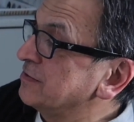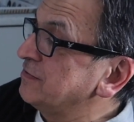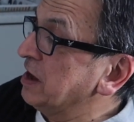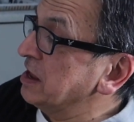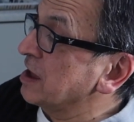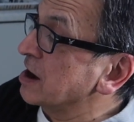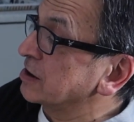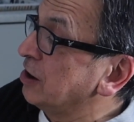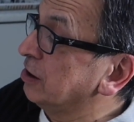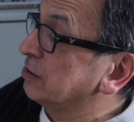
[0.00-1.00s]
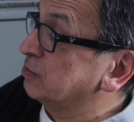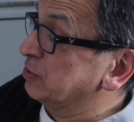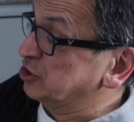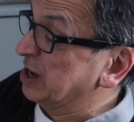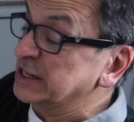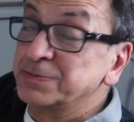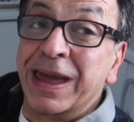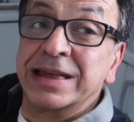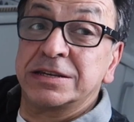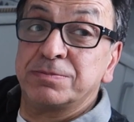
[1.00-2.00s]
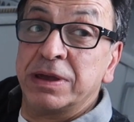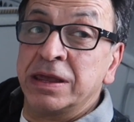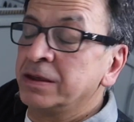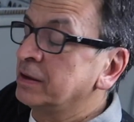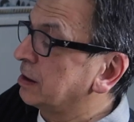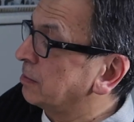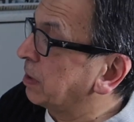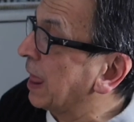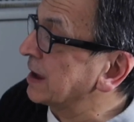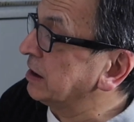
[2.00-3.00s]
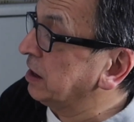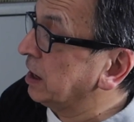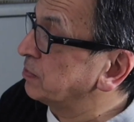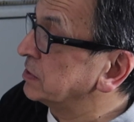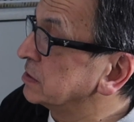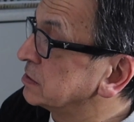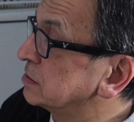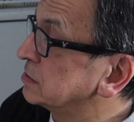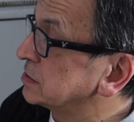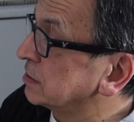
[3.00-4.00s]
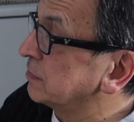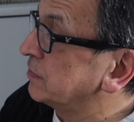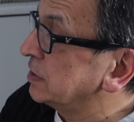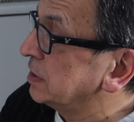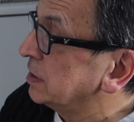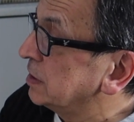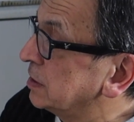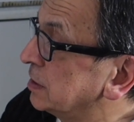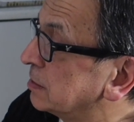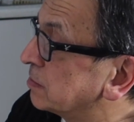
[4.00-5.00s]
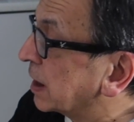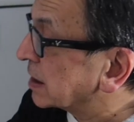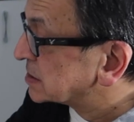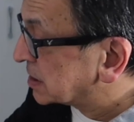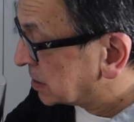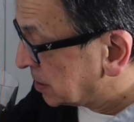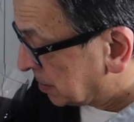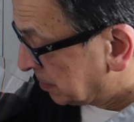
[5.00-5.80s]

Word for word: Very dark colour, which I expected being a black grape and a sort of black skin.